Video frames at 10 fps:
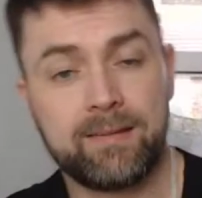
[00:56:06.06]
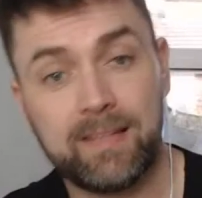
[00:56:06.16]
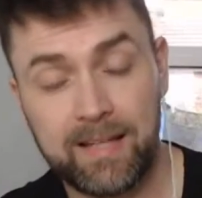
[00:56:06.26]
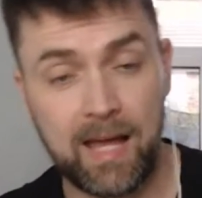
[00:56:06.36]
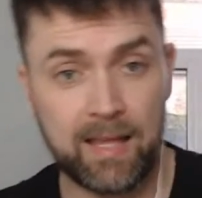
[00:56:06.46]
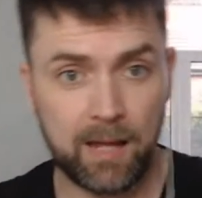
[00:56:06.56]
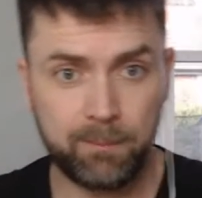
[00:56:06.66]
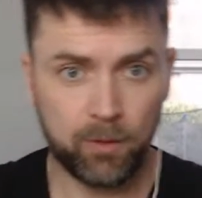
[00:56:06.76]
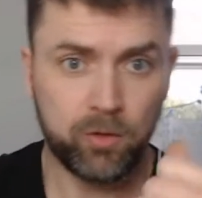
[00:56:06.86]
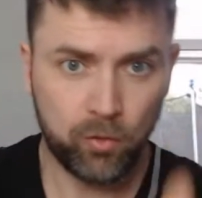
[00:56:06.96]
guys, hit that
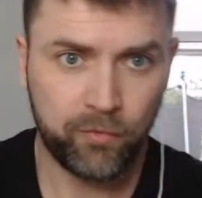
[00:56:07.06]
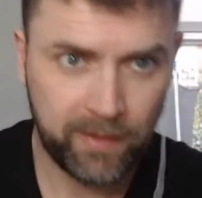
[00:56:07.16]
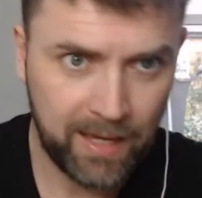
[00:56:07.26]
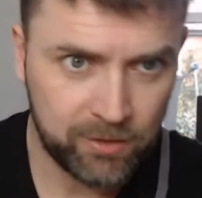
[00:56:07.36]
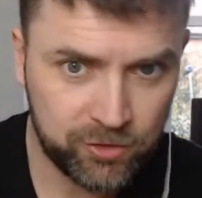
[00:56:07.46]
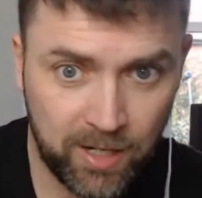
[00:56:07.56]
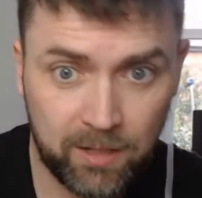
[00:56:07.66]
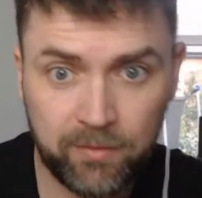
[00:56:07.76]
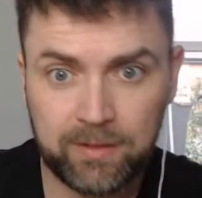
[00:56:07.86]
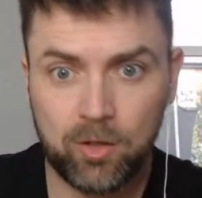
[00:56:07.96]
like button. Don't forget,
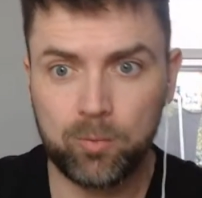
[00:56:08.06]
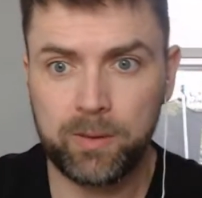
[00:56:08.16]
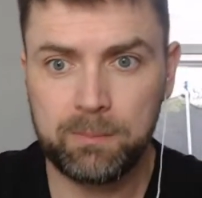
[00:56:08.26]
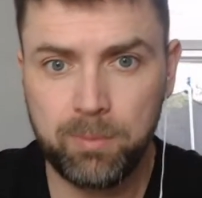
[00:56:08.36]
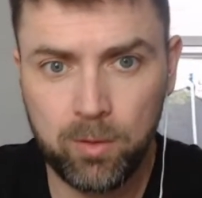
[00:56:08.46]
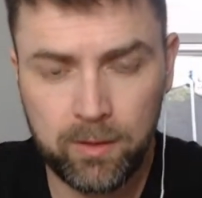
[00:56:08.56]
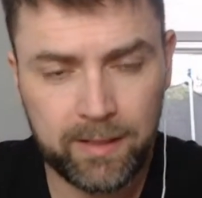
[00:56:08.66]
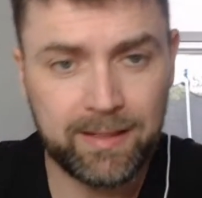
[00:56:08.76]
share the video, people.